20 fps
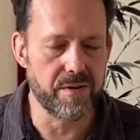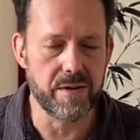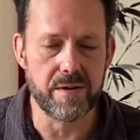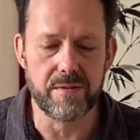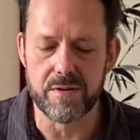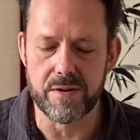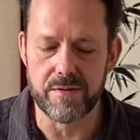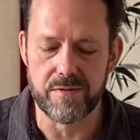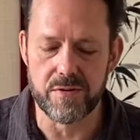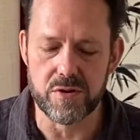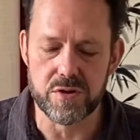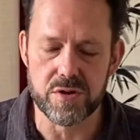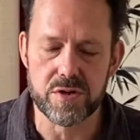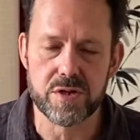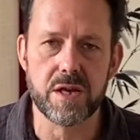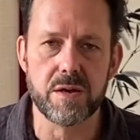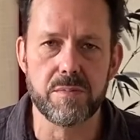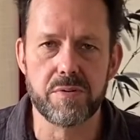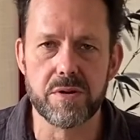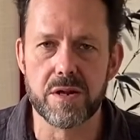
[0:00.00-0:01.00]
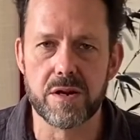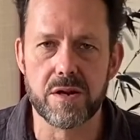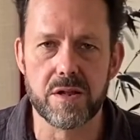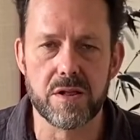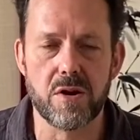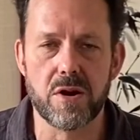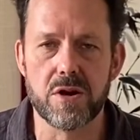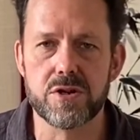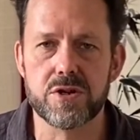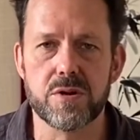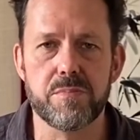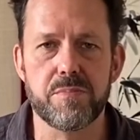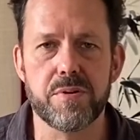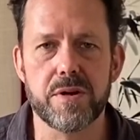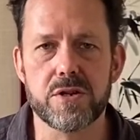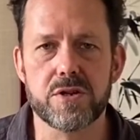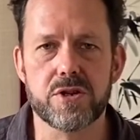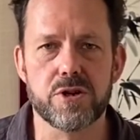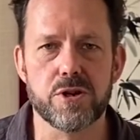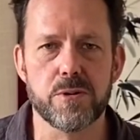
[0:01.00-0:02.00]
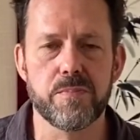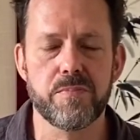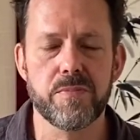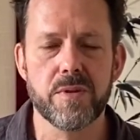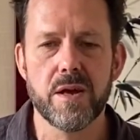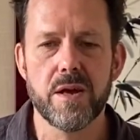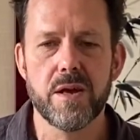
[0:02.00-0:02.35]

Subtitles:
even if you just keep it in a larger pitcher,